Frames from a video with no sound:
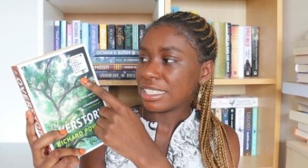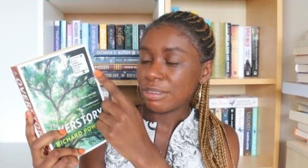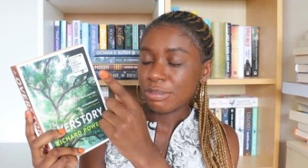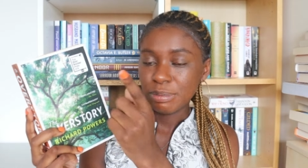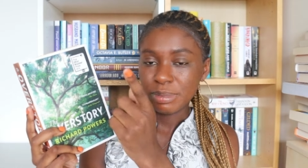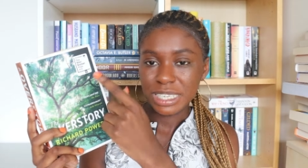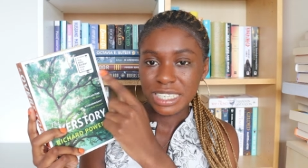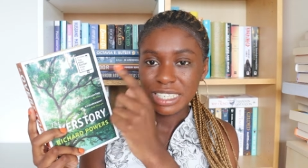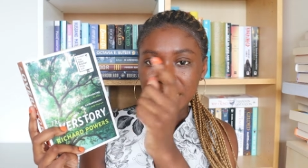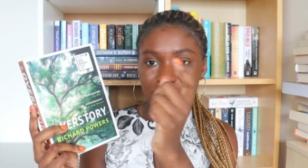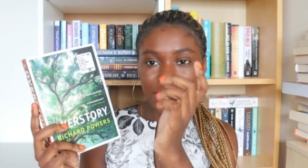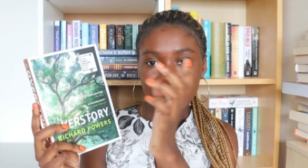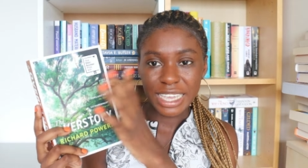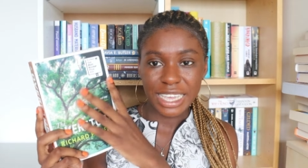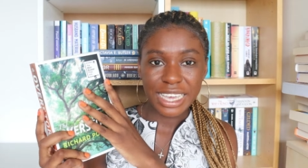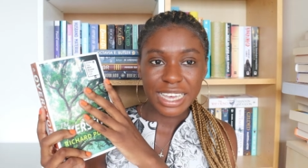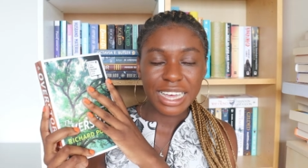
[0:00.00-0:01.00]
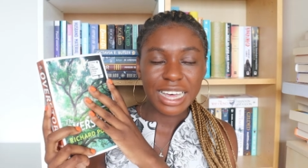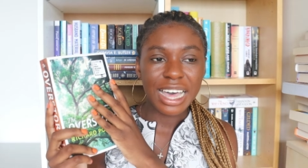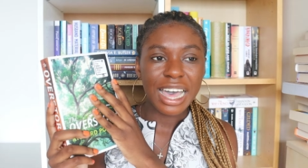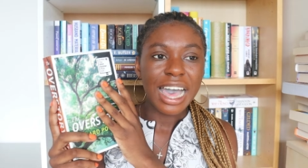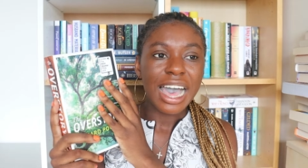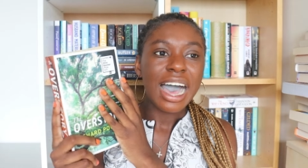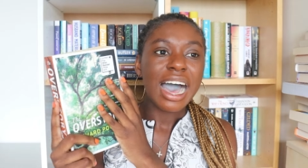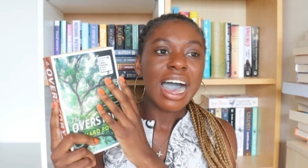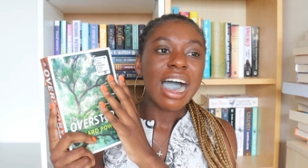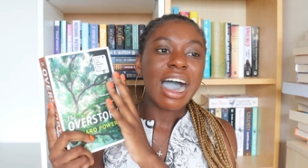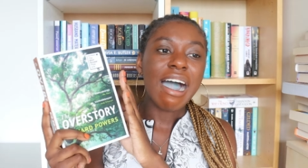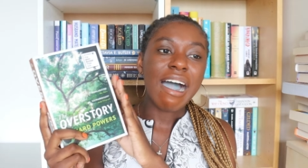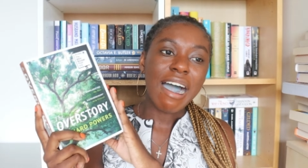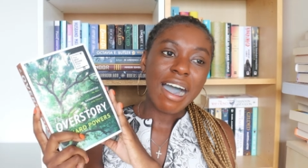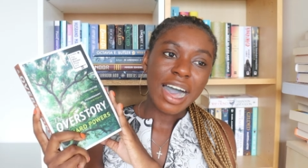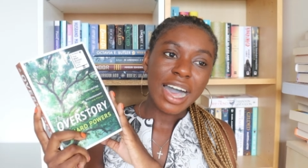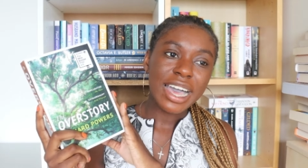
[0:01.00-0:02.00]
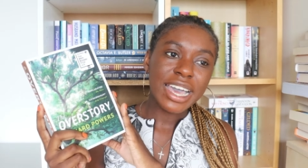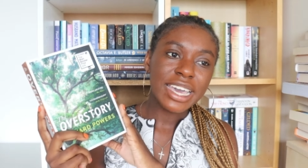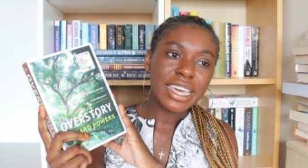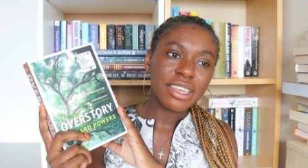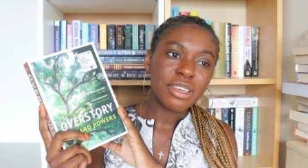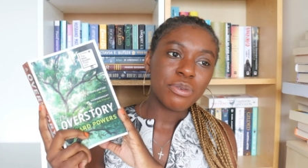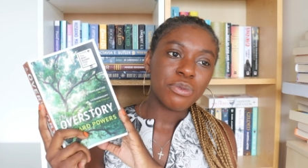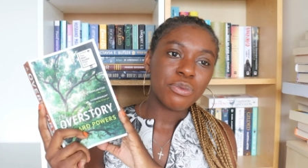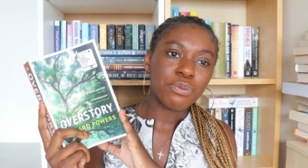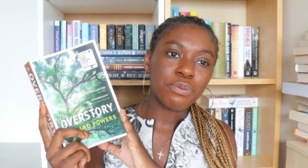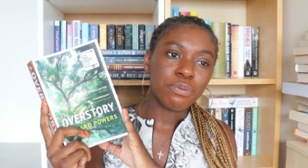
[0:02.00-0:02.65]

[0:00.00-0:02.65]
see from this sticker here. I